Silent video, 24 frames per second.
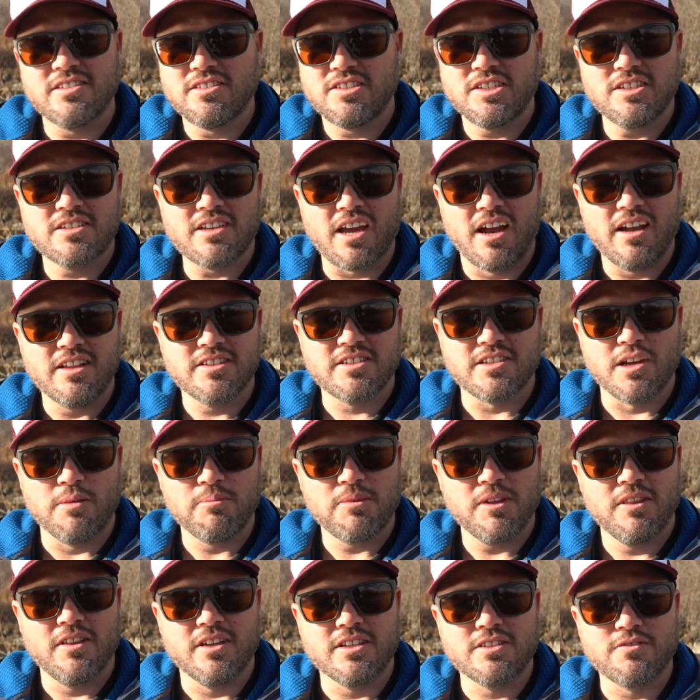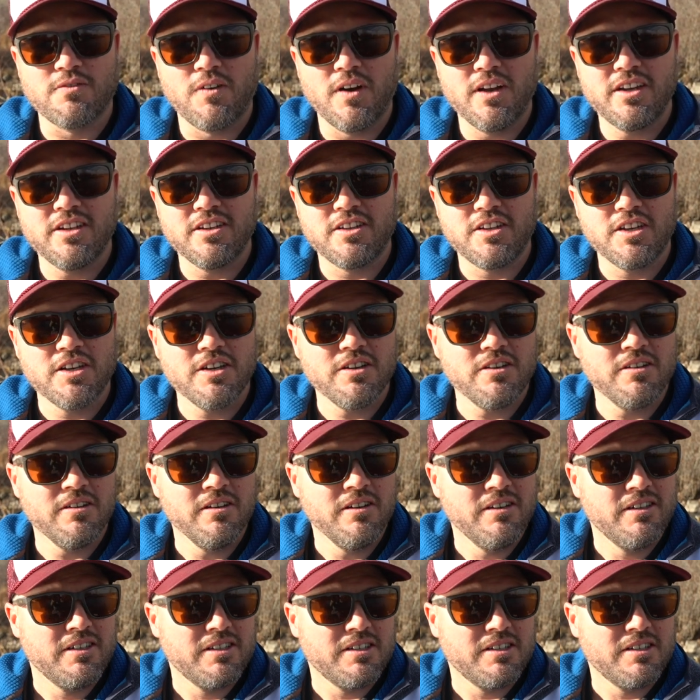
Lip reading: is just kind of something that's fun to do.